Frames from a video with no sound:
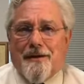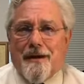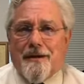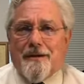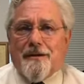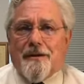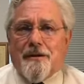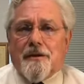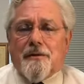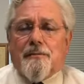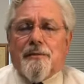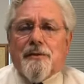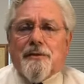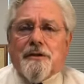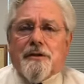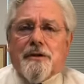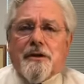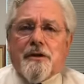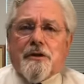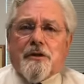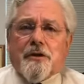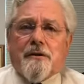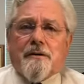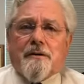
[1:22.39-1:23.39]
then in the
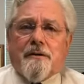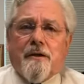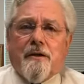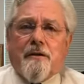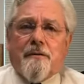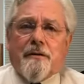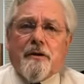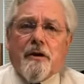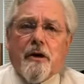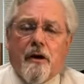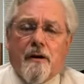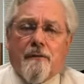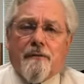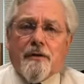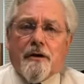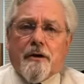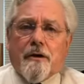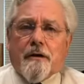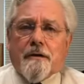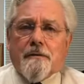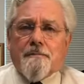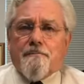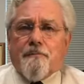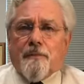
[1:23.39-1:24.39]
position of
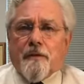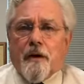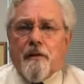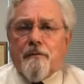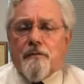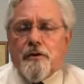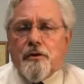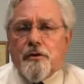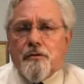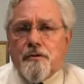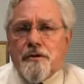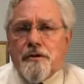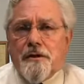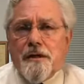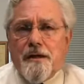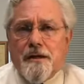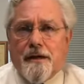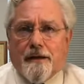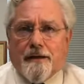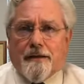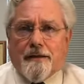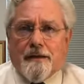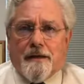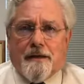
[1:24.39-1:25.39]
governor of
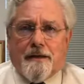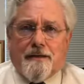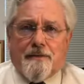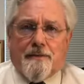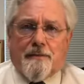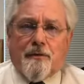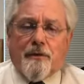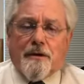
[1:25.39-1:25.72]
Judea